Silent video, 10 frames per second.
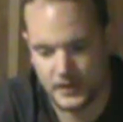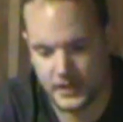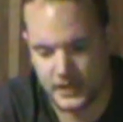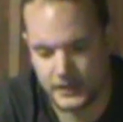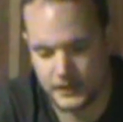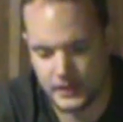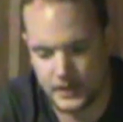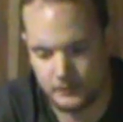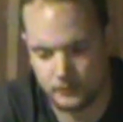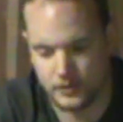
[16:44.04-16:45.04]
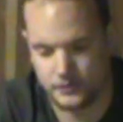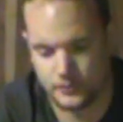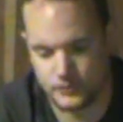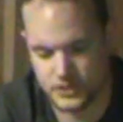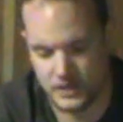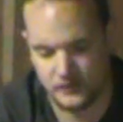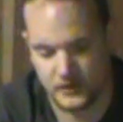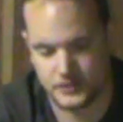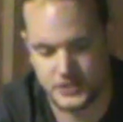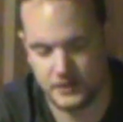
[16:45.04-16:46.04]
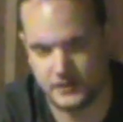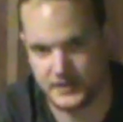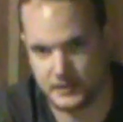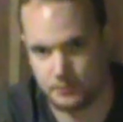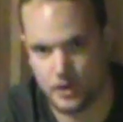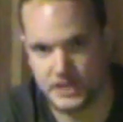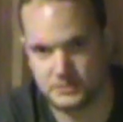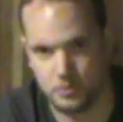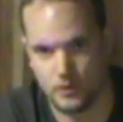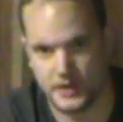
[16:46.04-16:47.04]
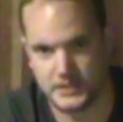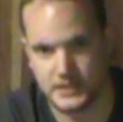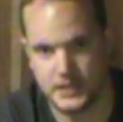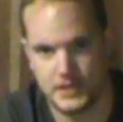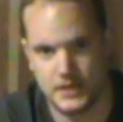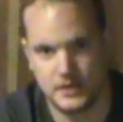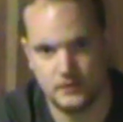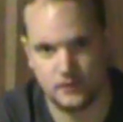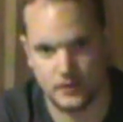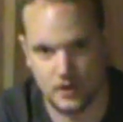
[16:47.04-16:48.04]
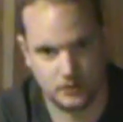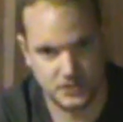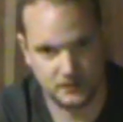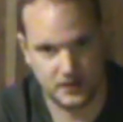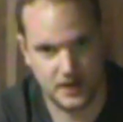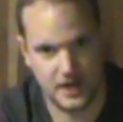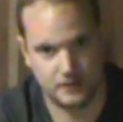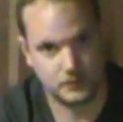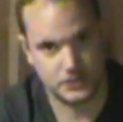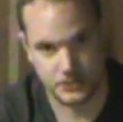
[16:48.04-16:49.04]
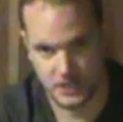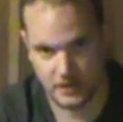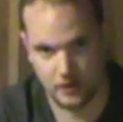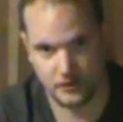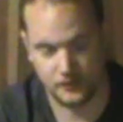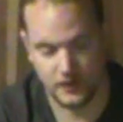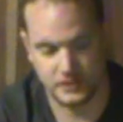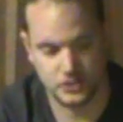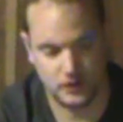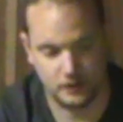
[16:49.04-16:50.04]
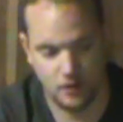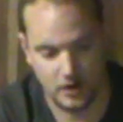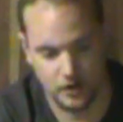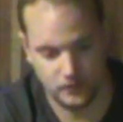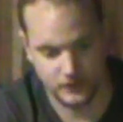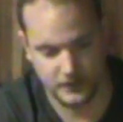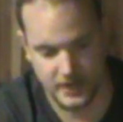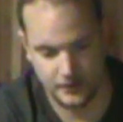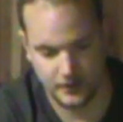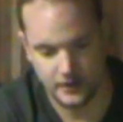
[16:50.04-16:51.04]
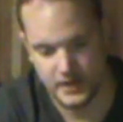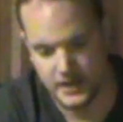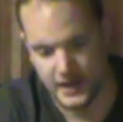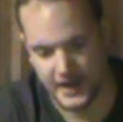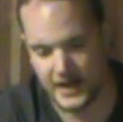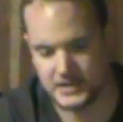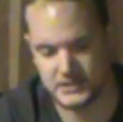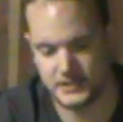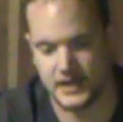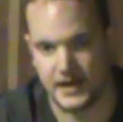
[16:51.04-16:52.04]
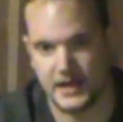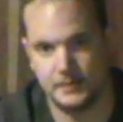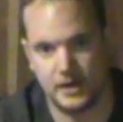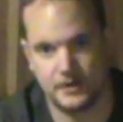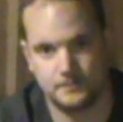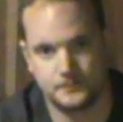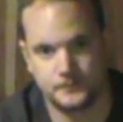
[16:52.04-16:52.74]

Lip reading: and I'm looking through stuff. I don't see anything in the price point for $1.79, which is kind of hard to find, so I walk over to the counter. I ask the guy, hey man,